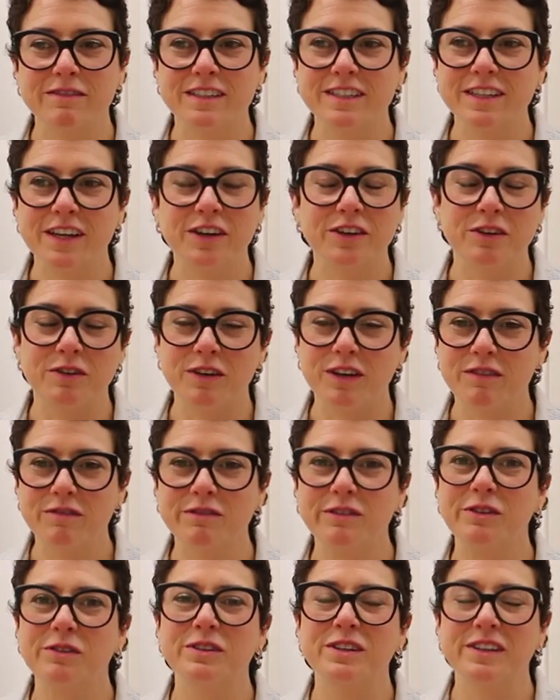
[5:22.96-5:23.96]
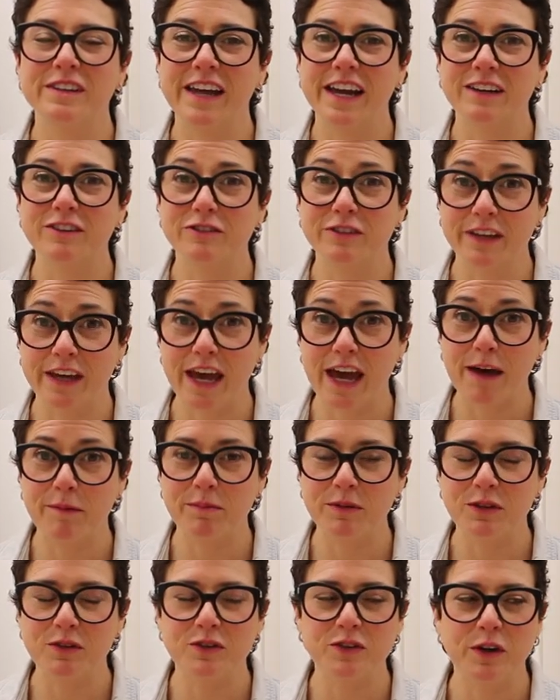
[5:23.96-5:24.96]
even tell you, even though it didn't actually
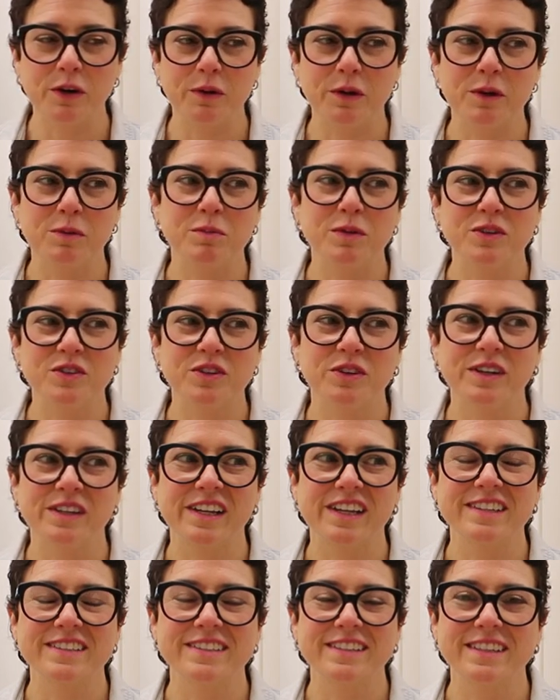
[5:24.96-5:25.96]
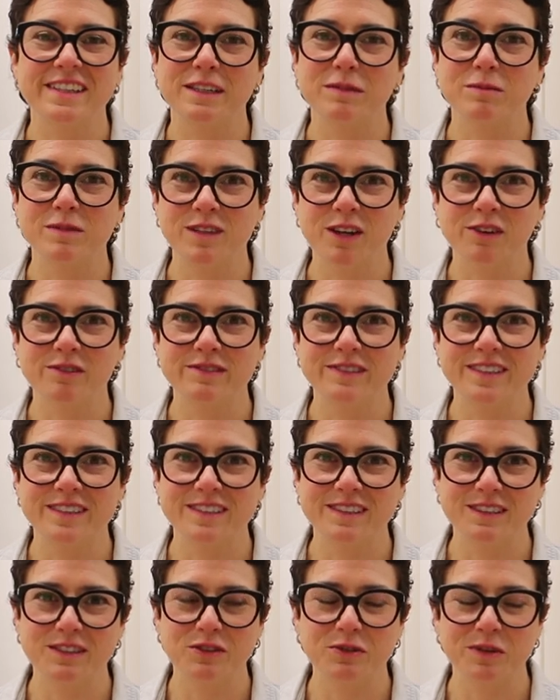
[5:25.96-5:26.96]
happen to Joey, but Joey likes to get himself
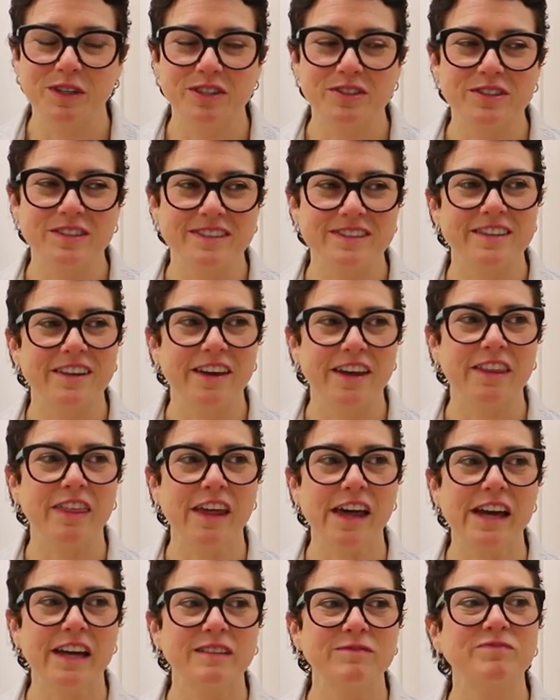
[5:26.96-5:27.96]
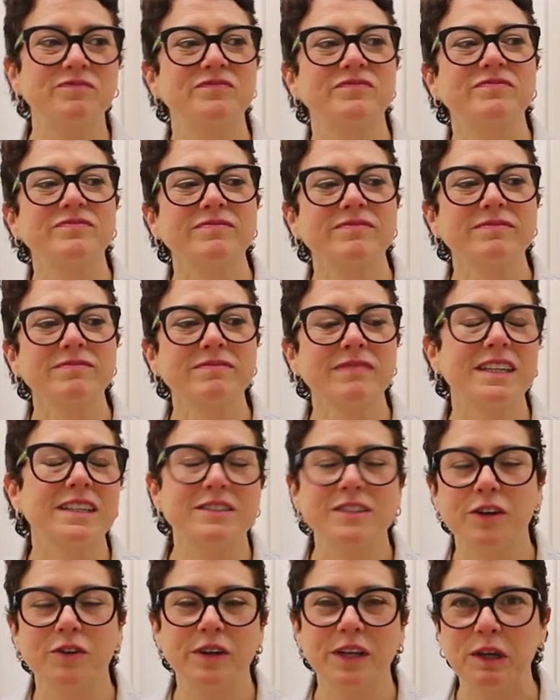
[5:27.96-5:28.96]
into situations like that.
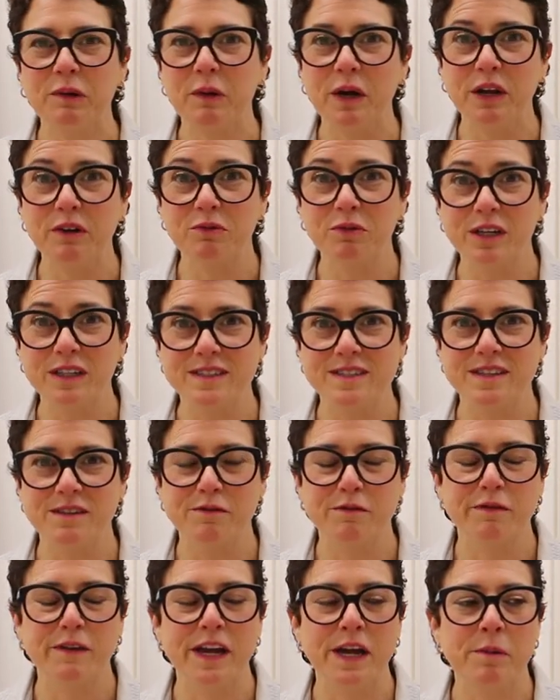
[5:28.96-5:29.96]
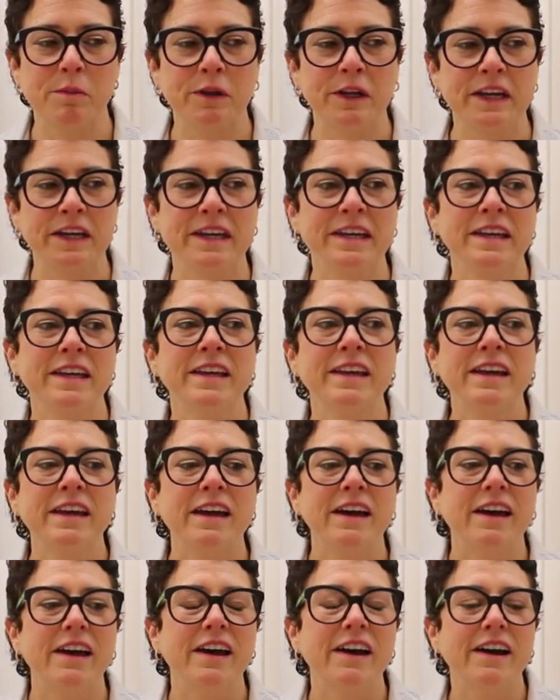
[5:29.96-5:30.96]
So anyway, runs in the family.
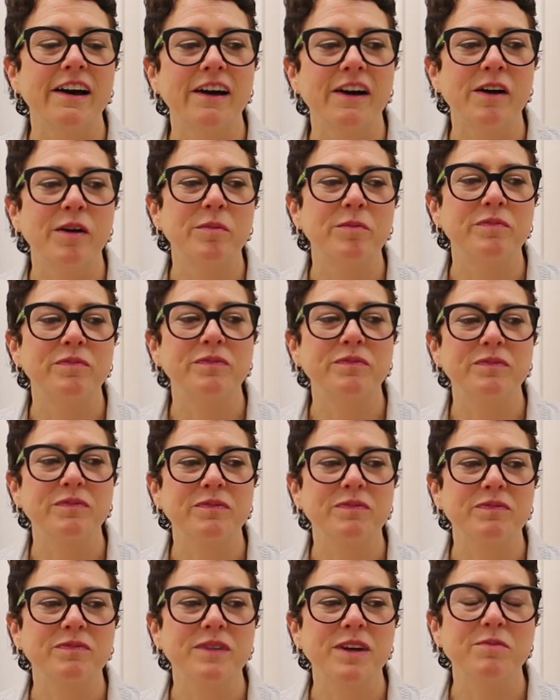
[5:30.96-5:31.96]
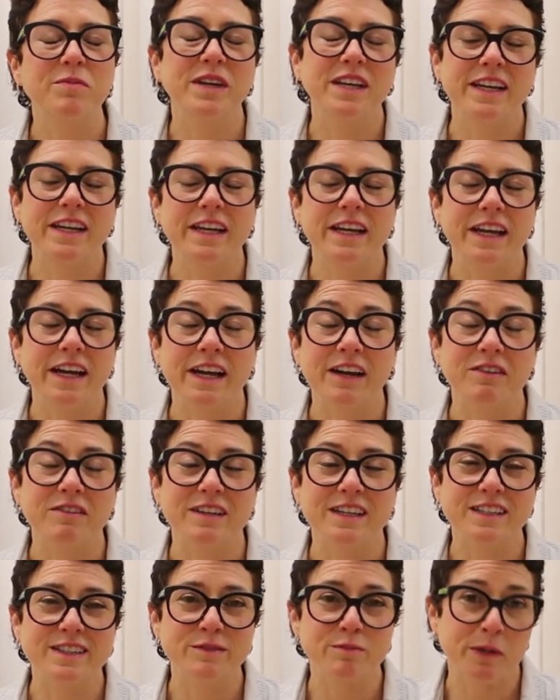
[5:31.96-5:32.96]
Um, but anyhow,
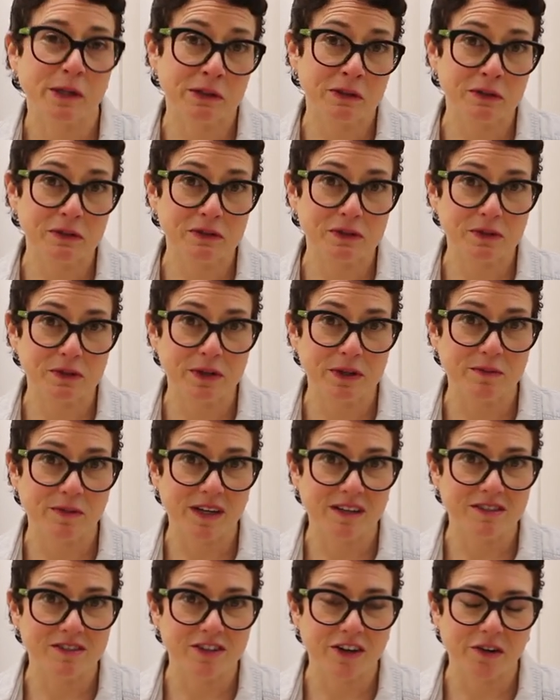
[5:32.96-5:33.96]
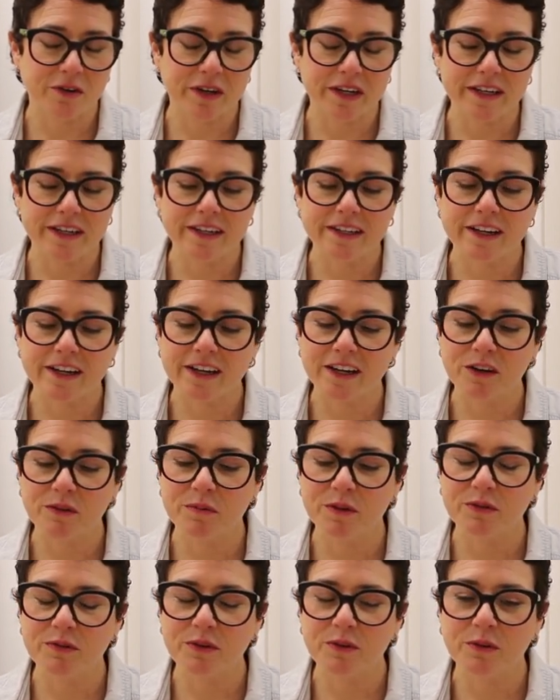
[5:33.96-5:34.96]
that's my little story about Joey.
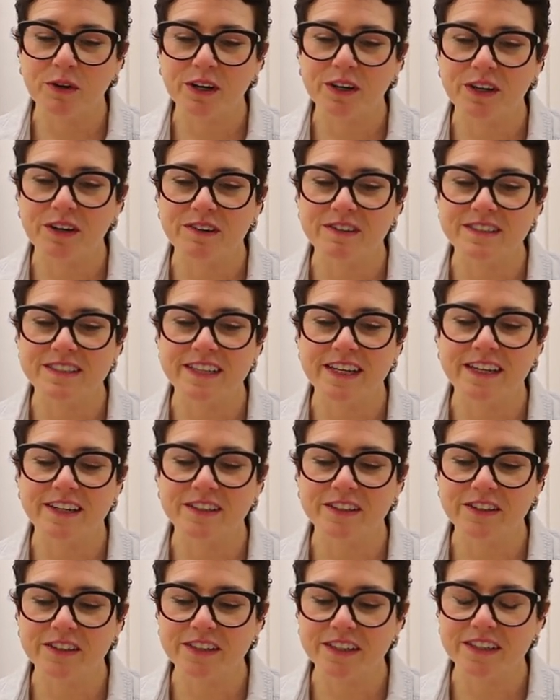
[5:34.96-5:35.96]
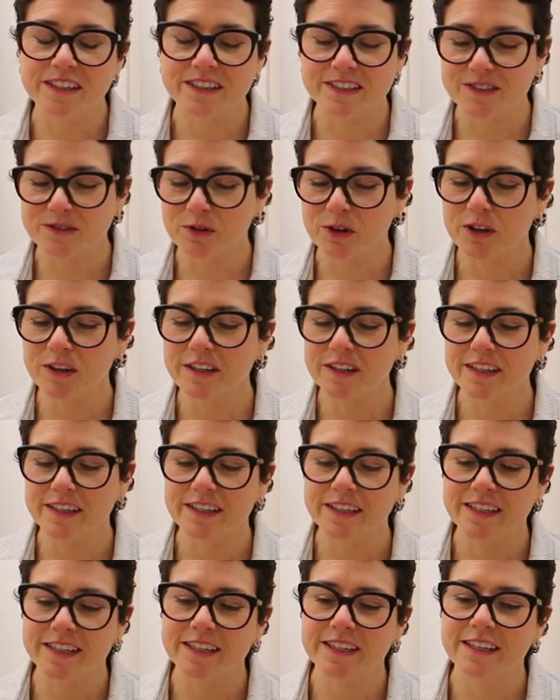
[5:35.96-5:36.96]
Um, if you want to go and take a look at his work,
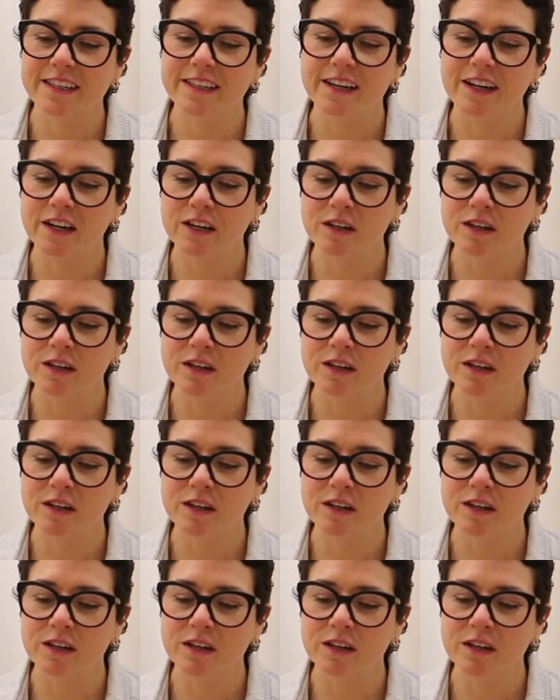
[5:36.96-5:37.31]
again,